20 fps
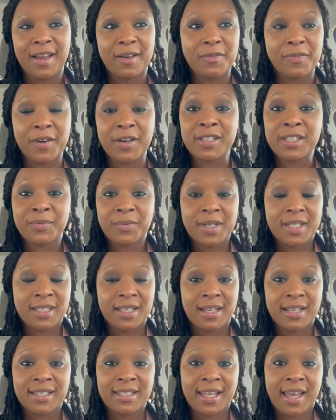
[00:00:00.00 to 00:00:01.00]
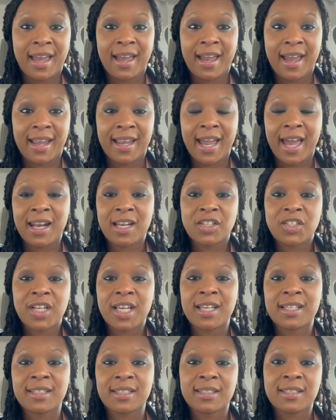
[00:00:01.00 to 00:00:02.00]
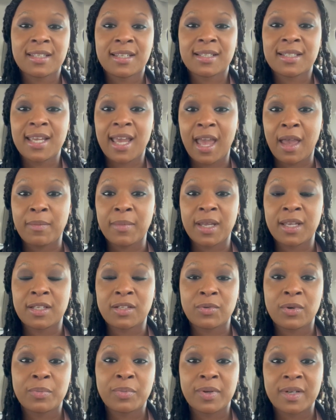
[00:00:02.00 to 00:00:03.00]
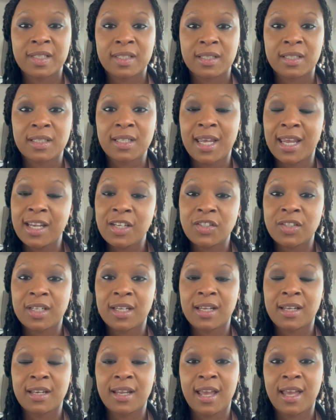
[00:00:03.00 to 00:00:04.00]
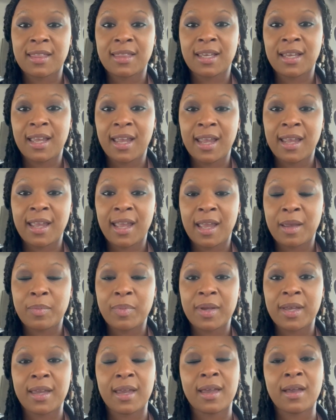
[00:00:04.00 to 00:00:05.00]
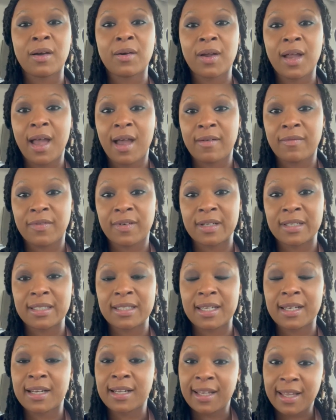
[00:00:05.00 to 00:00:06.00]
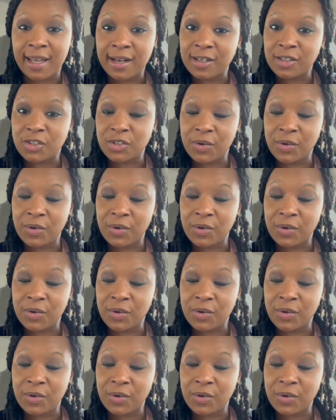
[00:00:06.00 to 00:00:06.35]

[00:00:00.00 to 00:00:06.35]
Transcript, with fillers: First reason is that I got a chance to see Tammy do a presentation at the AAPL conference in Atlanta,